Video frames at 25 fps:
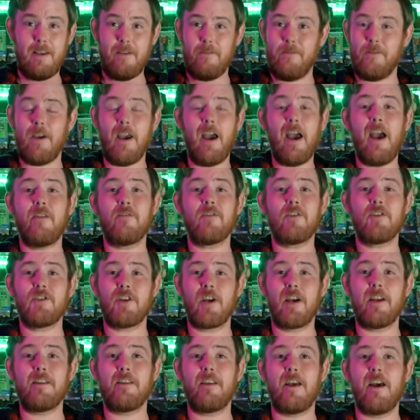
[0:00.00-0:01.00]
If you haven't
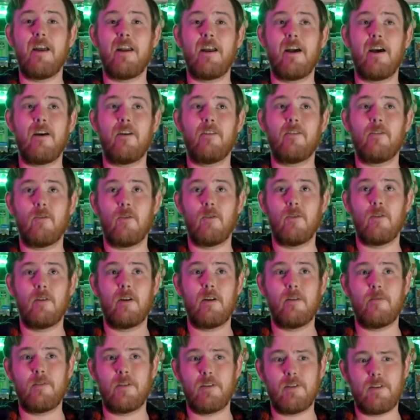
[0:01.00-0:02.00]
checked that out, or
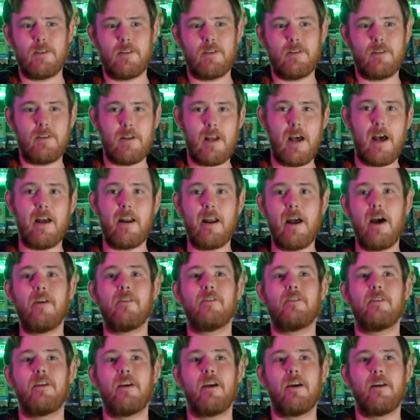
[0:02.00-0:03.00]
if it's not
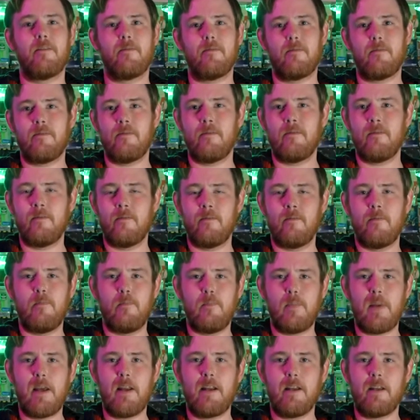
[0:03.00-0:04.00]
out yet,
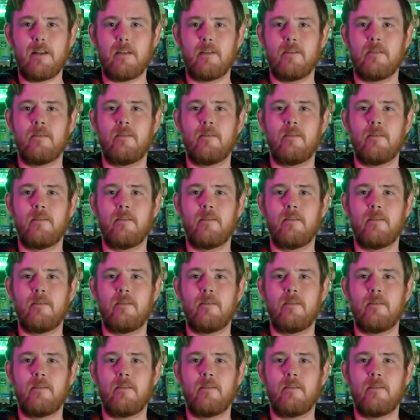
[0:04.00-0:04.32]
pin it.